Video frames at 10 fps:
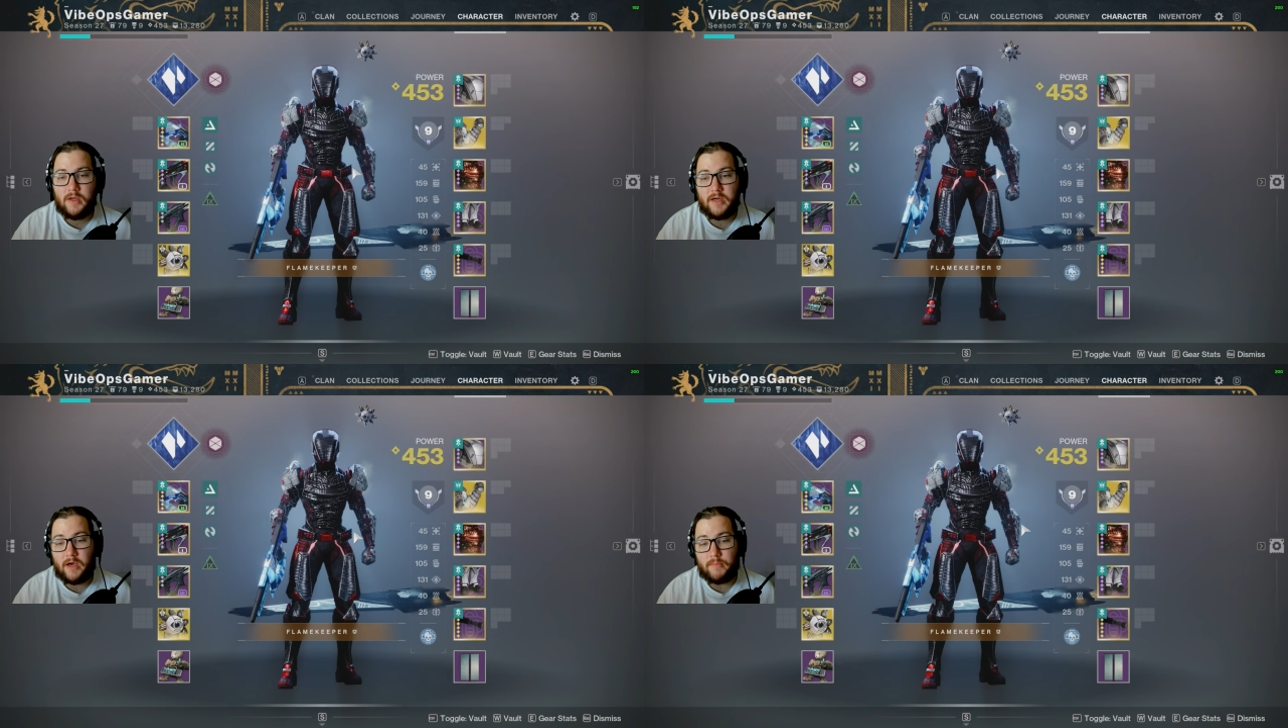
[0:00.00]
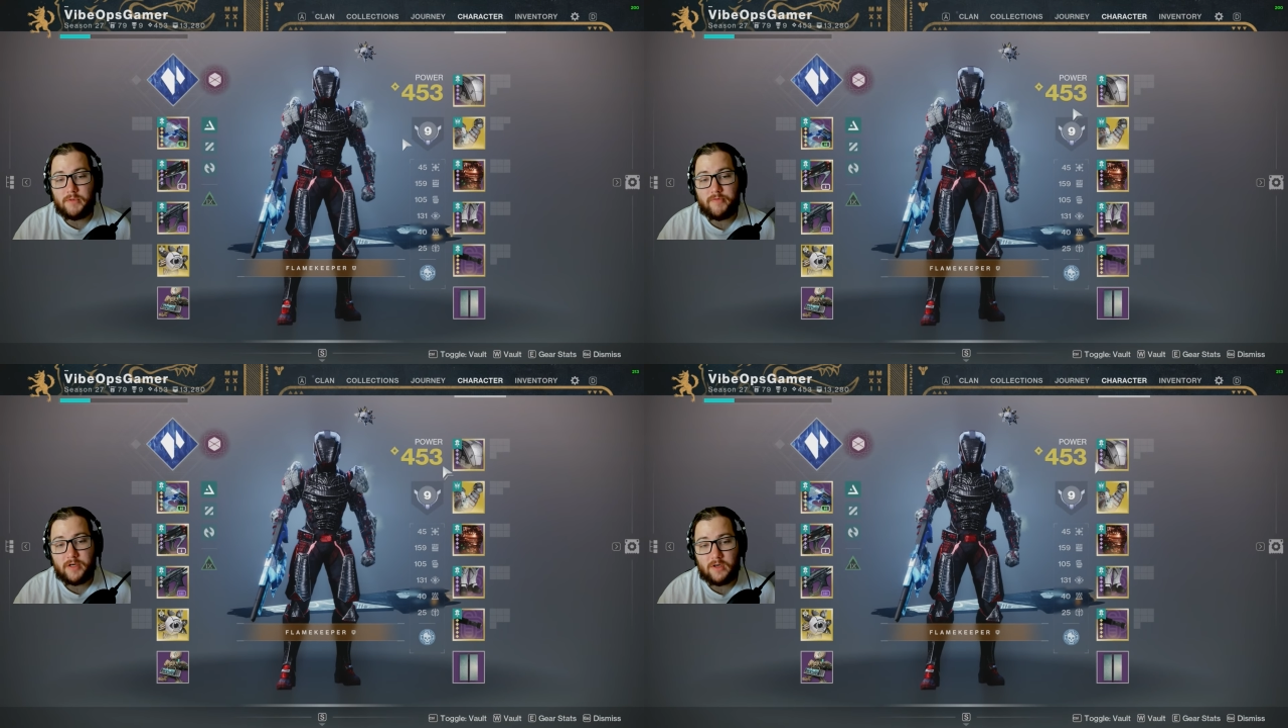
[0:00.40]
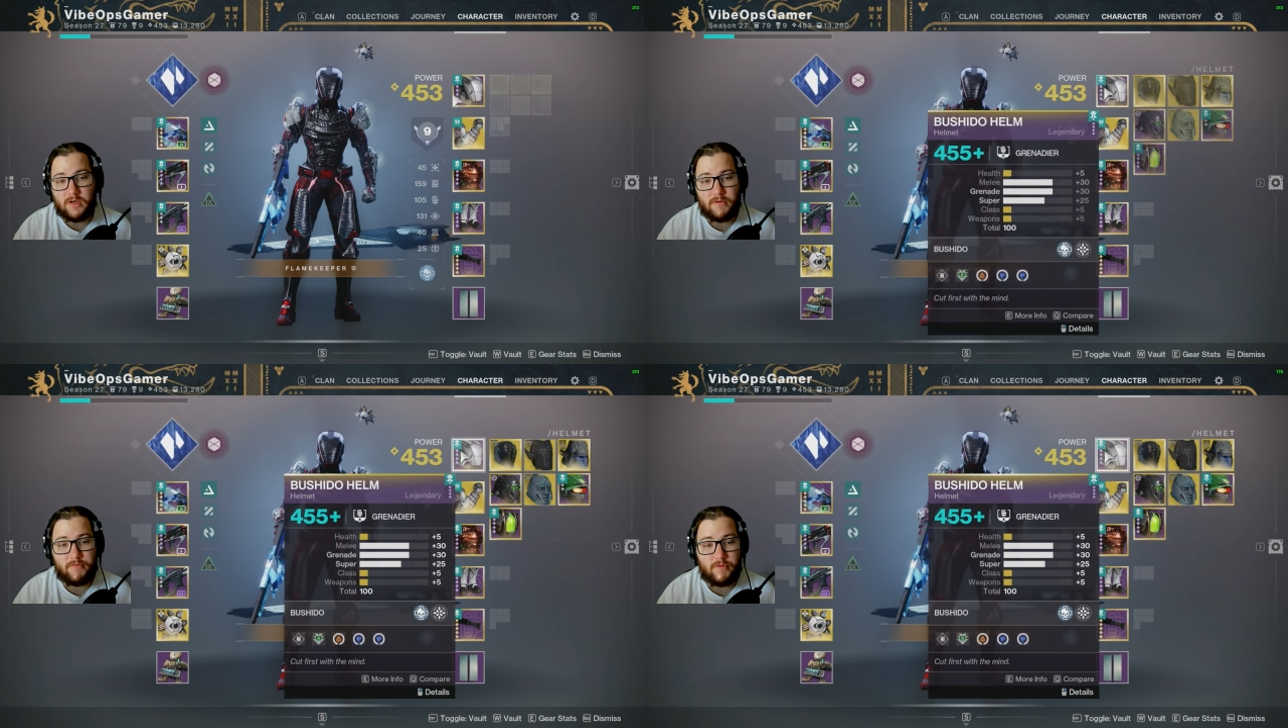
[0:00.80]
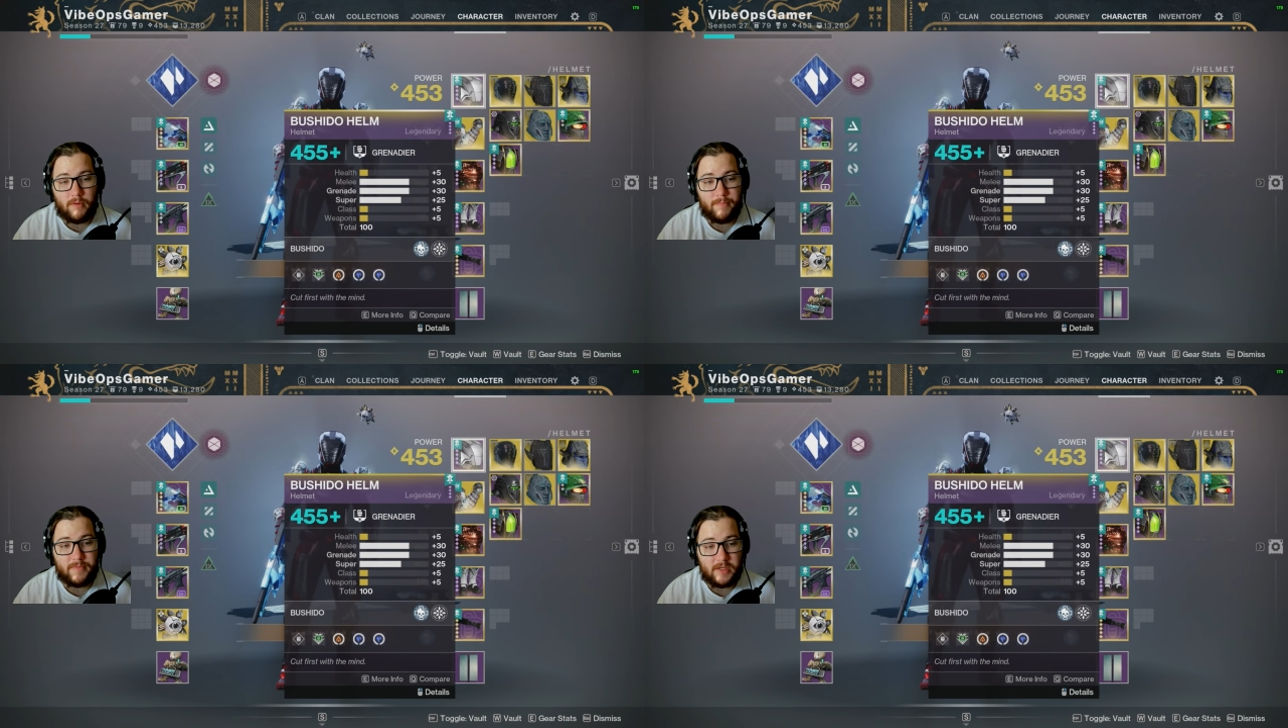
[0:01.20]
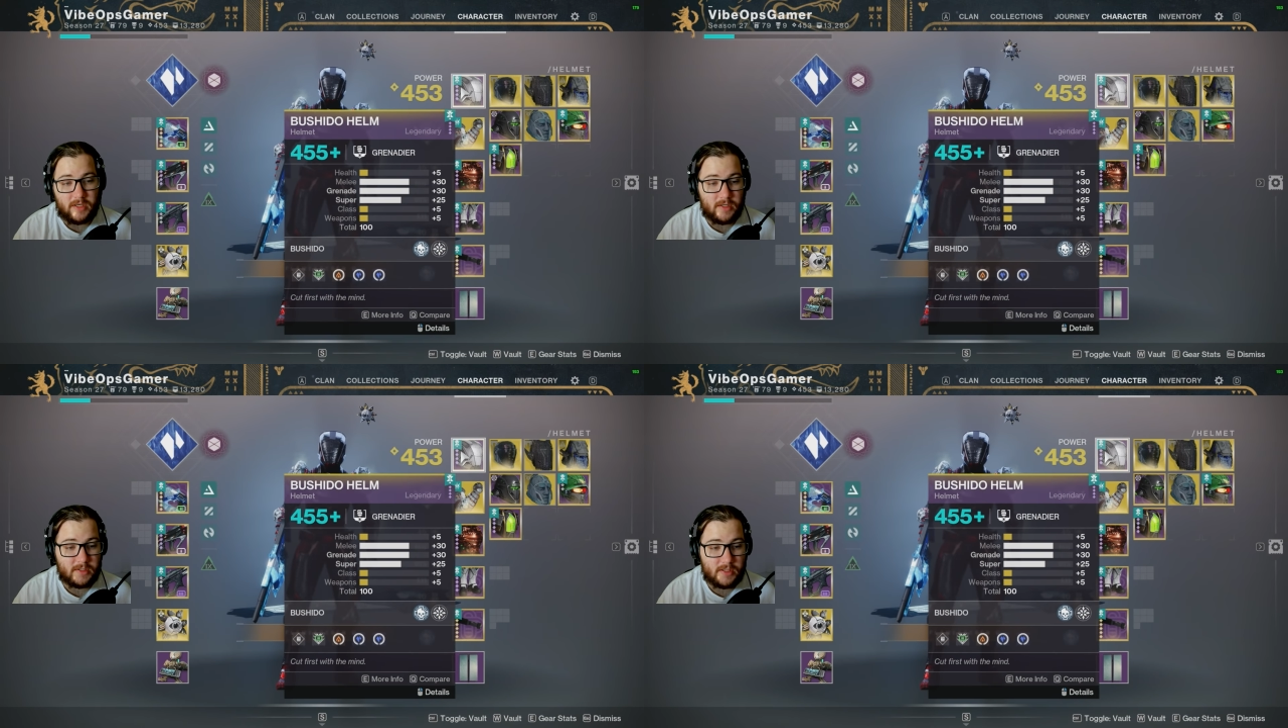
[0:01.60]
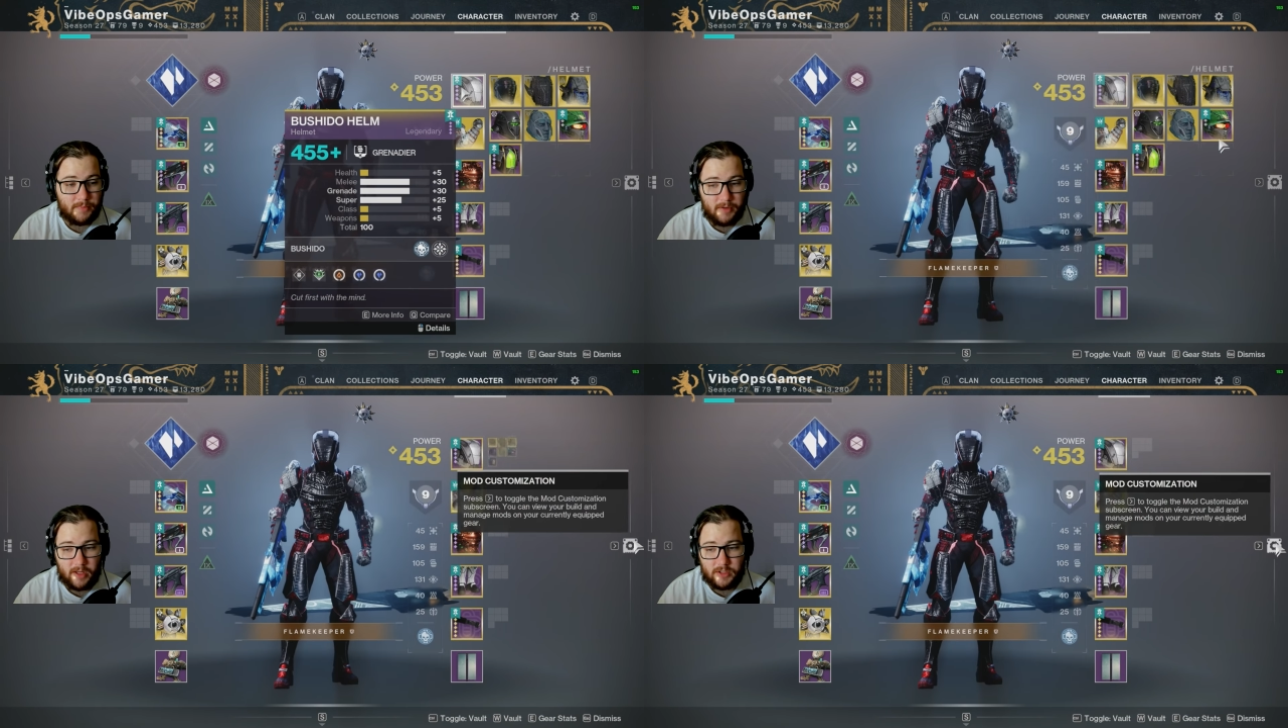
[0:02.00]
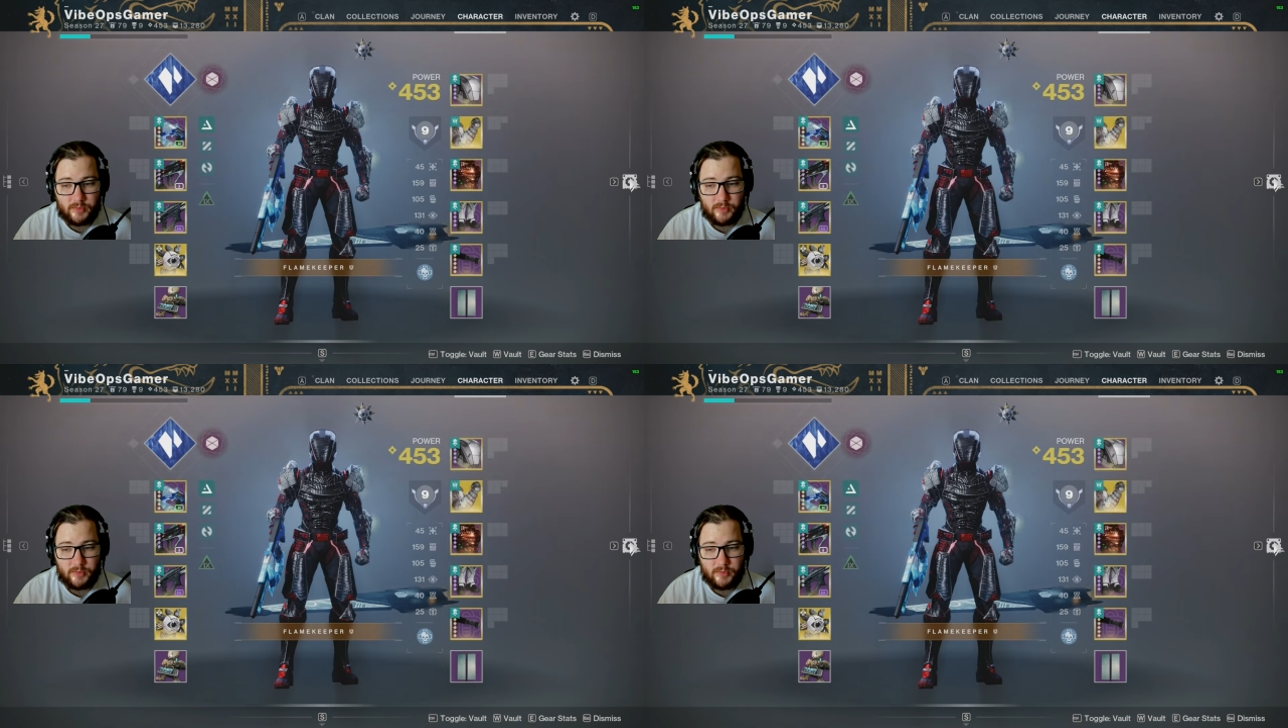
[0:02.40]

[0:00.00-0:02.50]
Now, moving on from the subclass,